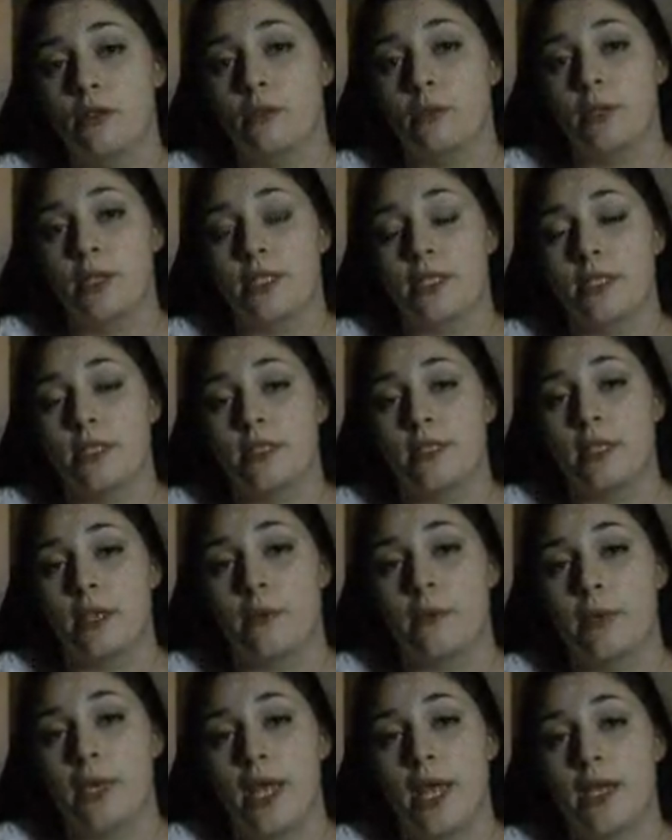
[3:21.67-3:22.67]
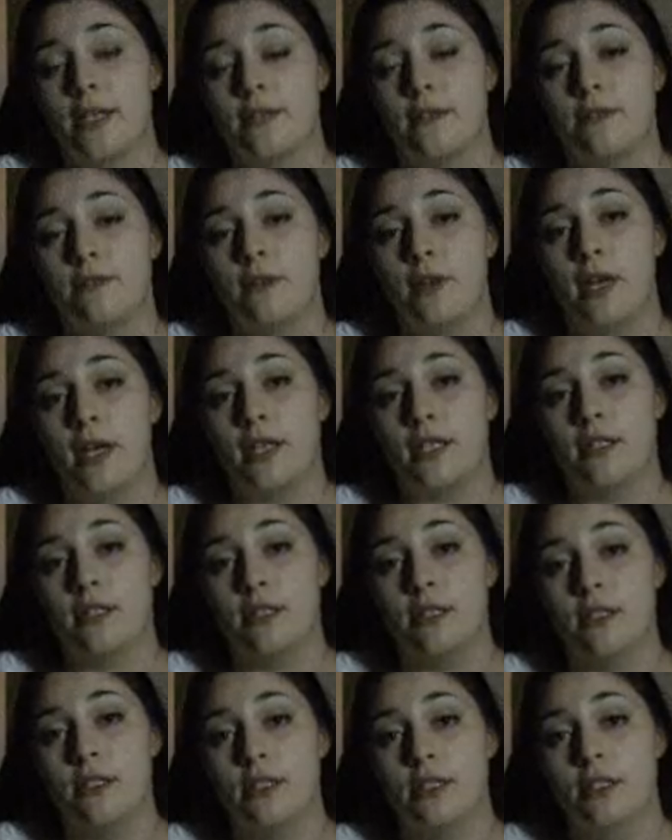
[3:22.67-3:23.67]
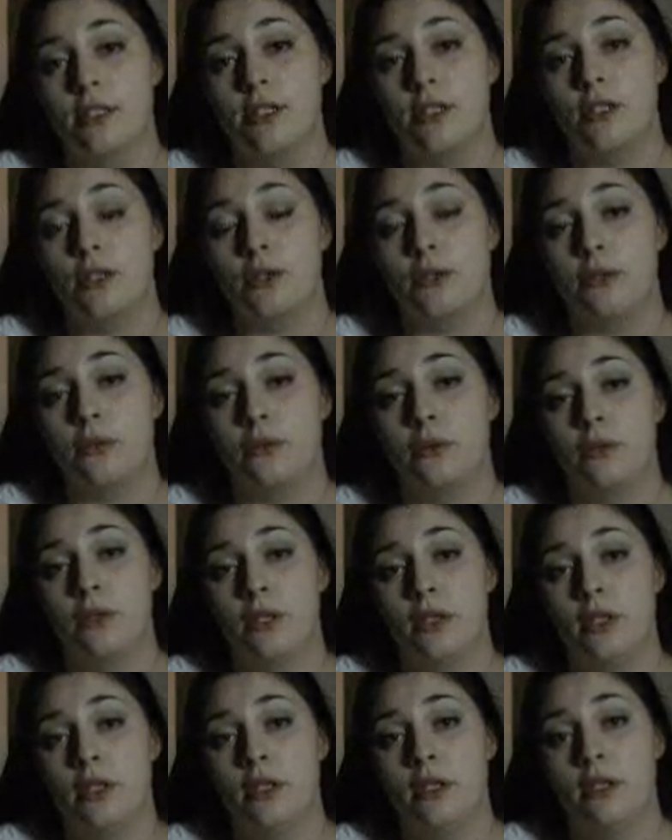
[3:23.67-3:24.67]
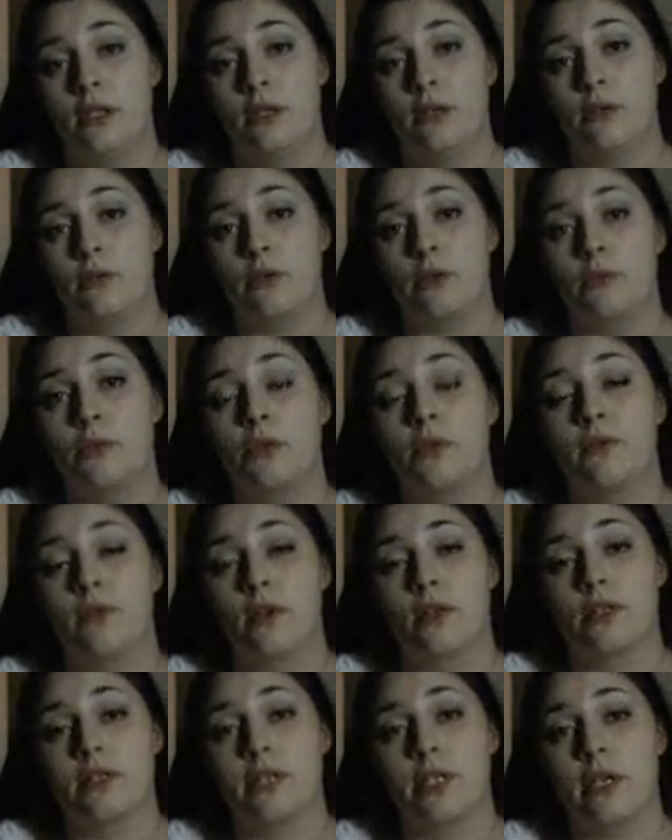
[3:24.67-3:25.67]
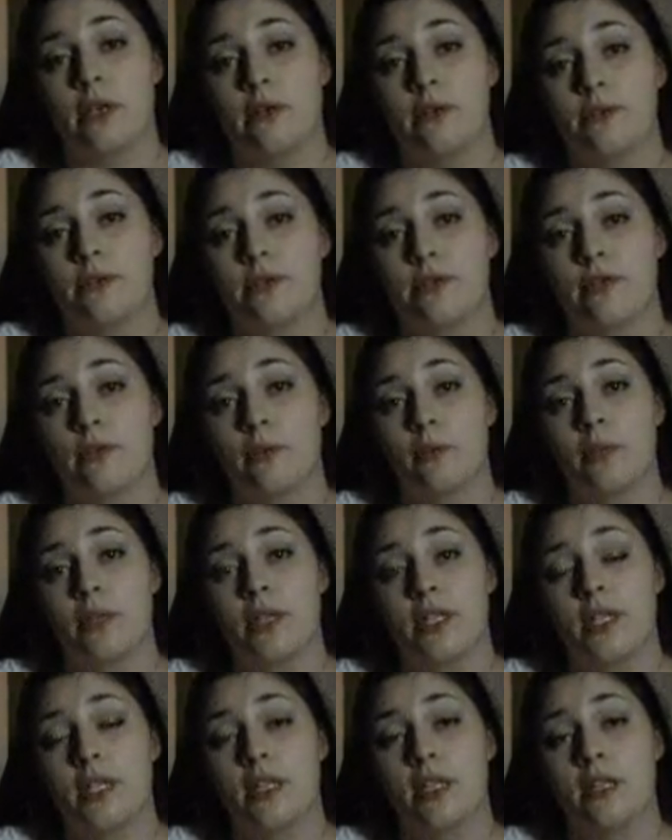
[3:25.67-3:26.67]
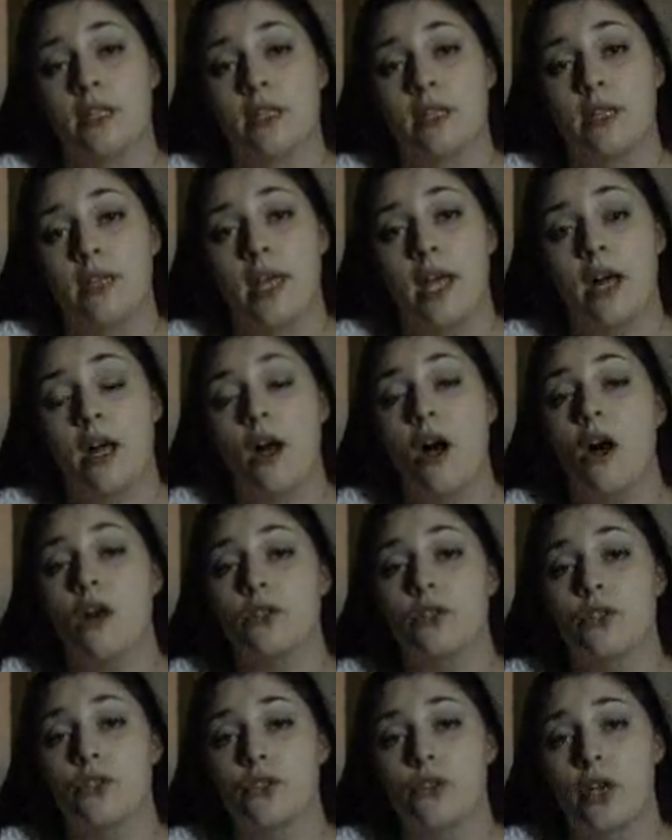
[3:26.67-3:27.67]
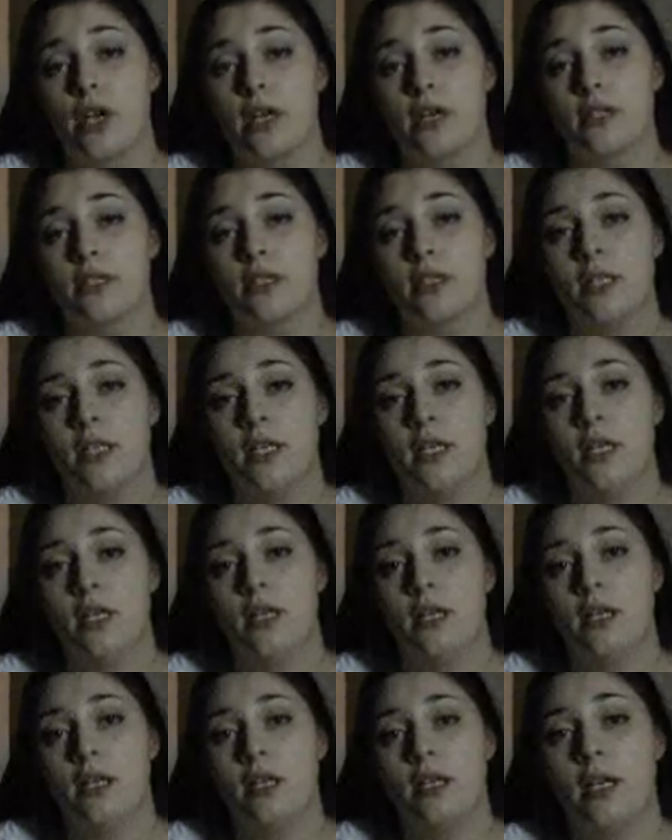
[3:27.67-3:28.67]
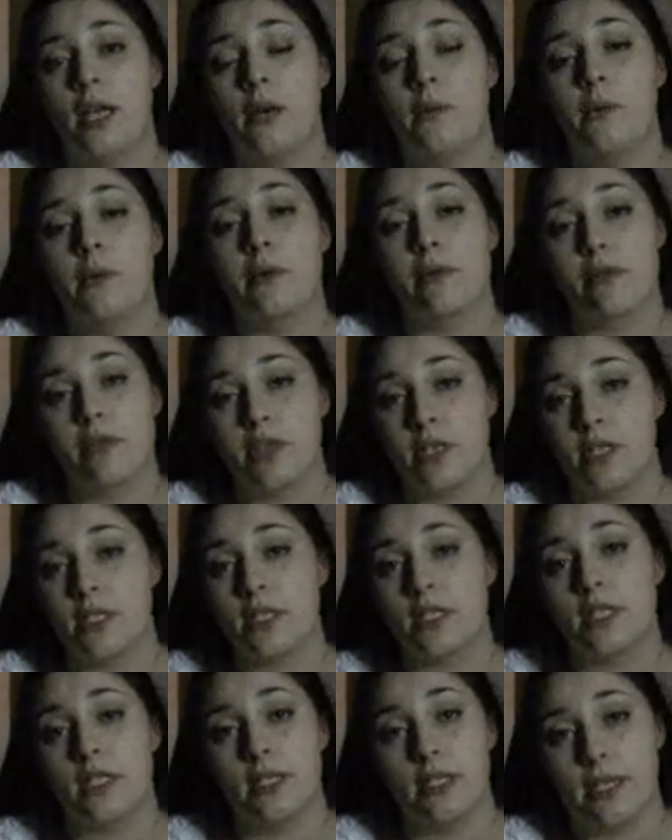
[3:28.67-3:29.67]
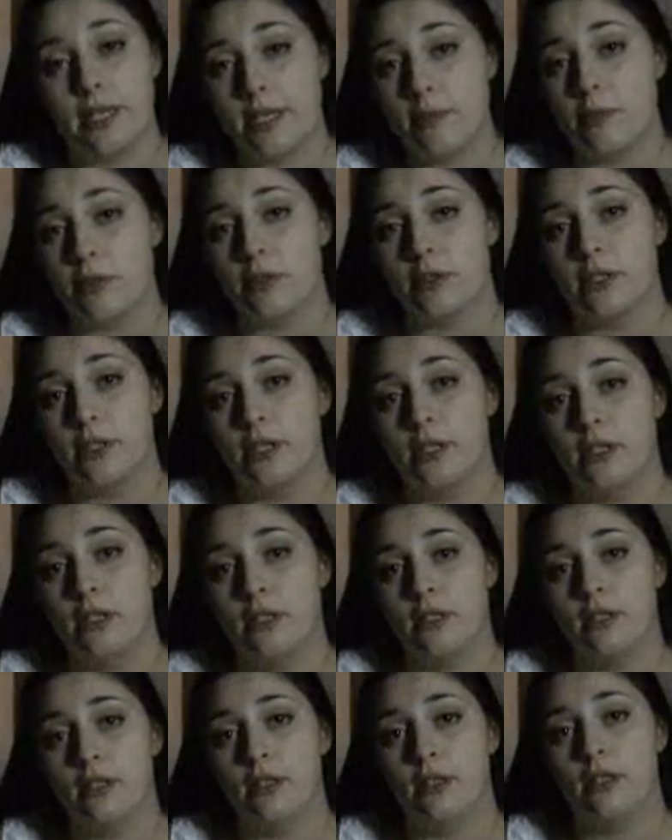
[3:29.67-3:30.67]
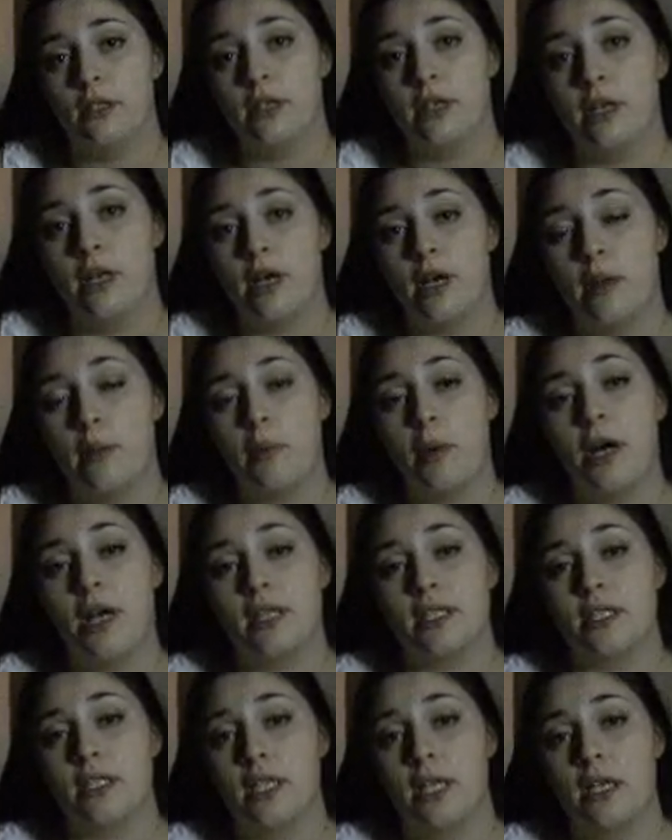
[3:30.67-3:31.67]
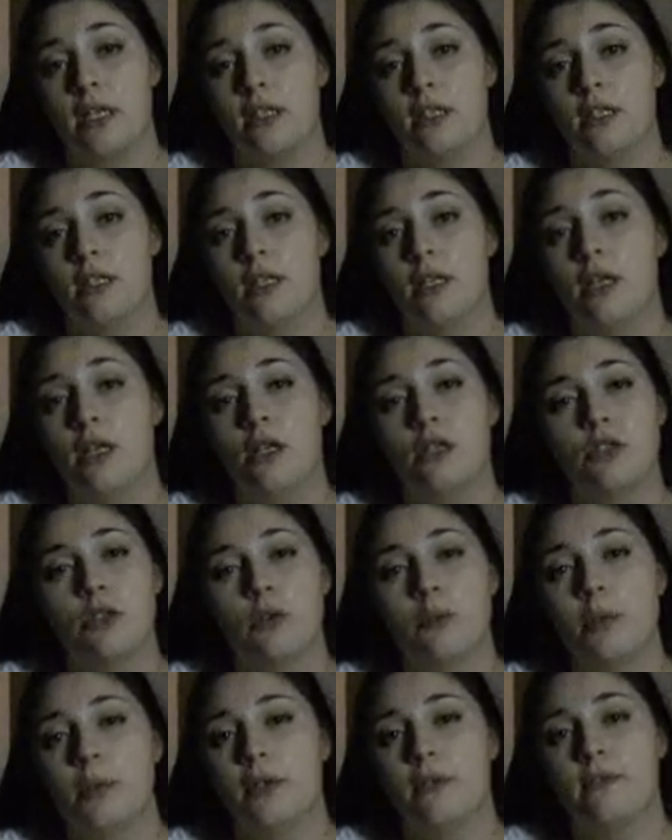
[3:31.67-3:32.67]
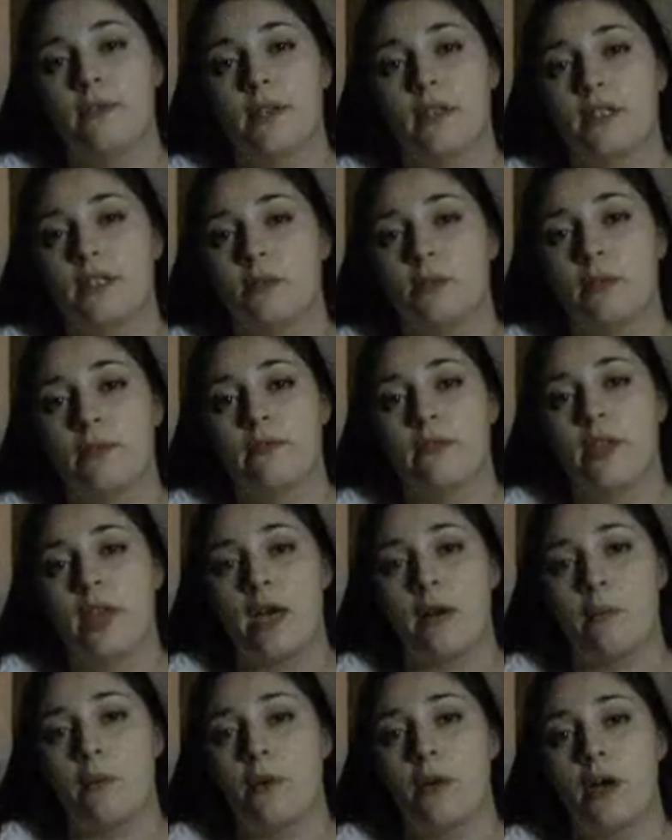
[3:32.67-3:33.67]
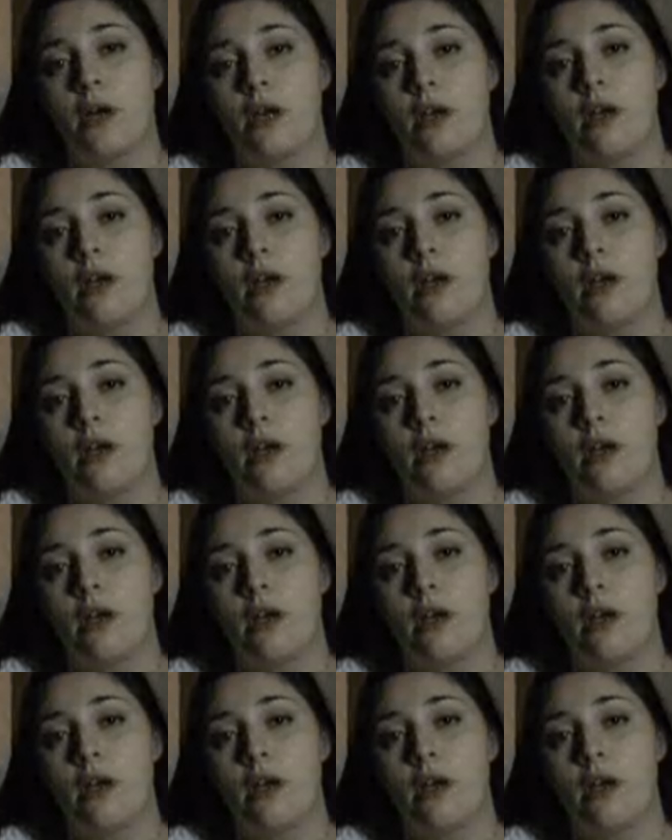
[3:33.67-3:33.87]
the reasons that we had to find to remove ourselves from within that construct, and we were thusly labeled apostate. Don't be a victim of that